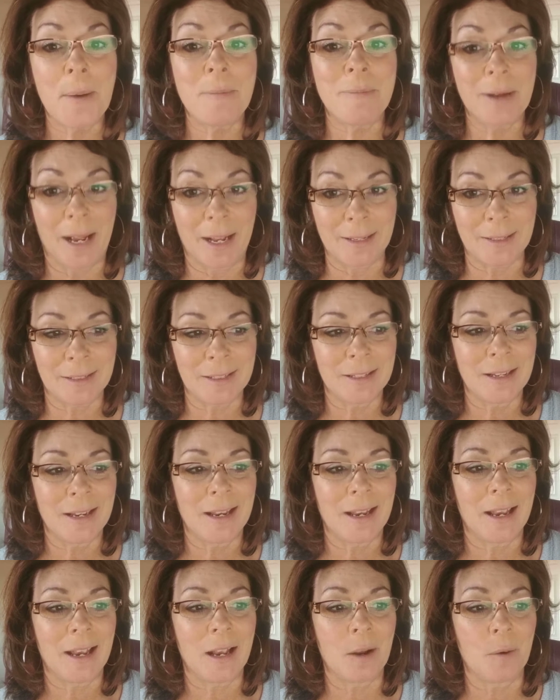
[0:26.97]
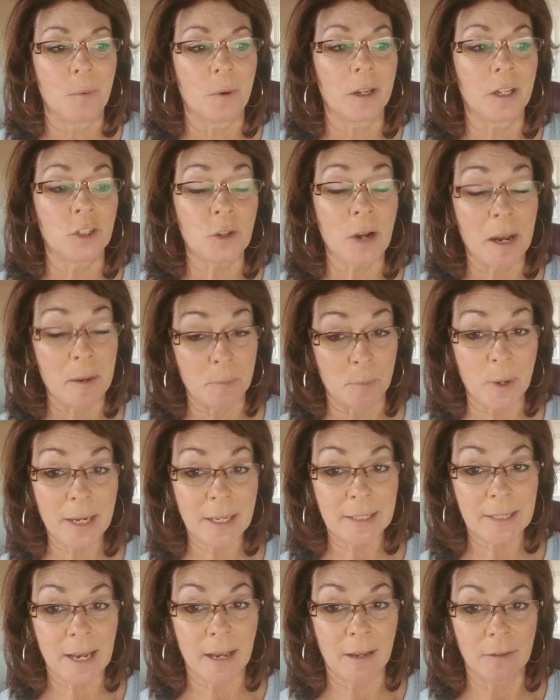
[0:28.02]
but we're going to try and break
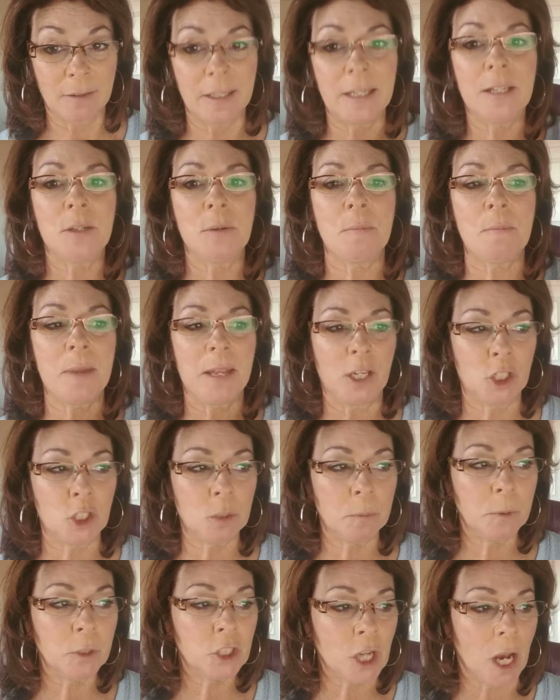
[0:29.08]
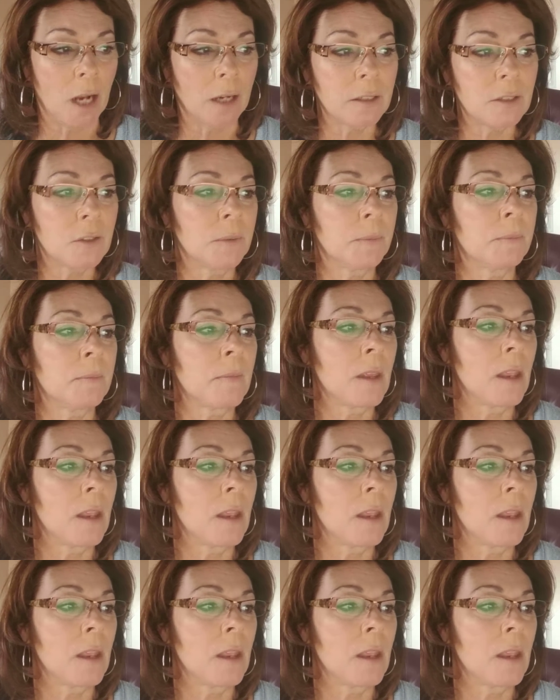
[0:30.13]
it down into manageable chunks.